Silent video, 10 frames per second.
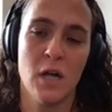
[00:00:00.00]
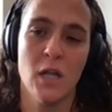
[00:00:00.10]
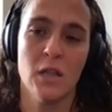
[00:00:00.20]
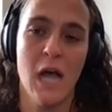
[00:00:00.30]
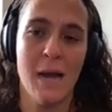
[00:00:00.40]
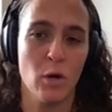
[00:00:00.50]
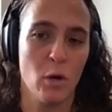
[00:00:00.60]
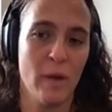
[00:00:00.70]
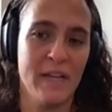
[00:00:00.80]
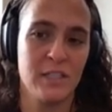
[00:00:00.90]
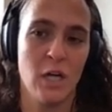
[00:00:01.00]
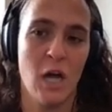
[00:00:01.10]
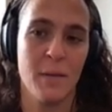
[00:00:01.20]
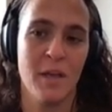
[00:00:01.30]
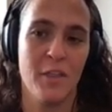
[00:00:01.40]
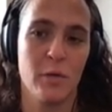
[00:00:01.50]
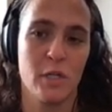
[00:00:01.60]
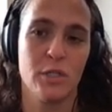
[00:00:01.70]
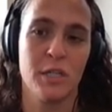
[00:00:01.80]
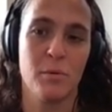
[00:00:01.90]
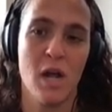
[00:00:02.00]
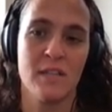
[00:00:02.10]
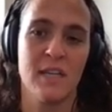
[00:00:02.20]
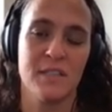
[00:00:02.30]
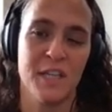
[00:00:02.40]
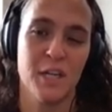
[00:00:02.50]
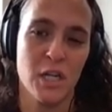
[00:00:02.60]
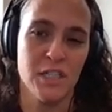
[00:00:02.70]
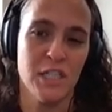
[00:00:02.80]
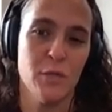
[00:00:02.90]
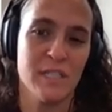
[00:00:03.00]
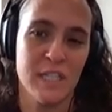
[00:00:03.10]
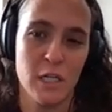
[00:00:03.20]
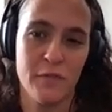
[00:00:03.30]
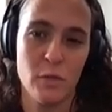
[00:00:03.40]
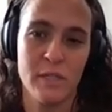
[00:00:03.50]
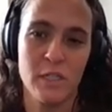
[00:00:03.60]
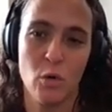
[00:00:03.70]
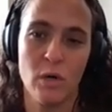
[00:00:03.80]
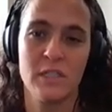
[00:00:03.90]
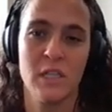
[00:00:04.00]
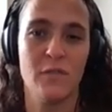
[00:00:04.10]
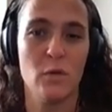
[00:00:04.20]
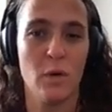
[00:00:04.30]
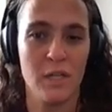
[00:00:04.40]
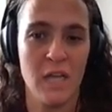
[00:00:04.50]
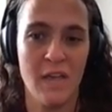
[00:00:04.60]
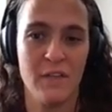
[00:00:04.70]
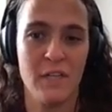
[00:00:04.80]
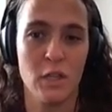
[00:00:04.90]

a lot more ways to automate the recruiting process in our continuous interviewing course, if you want to dive in and